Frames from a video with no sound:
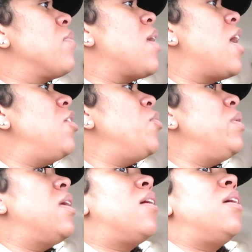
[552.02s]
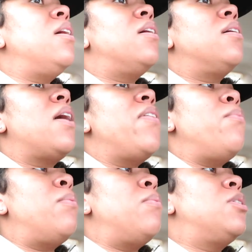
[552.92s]
Thursday How do we get out of here? Thursday I
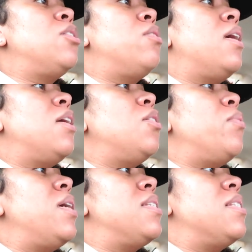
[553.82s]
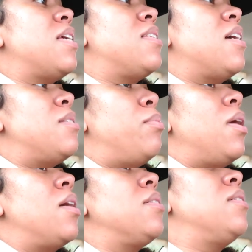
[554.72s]
think we should go the other way since that side's
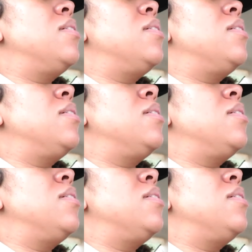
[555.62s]
blocked.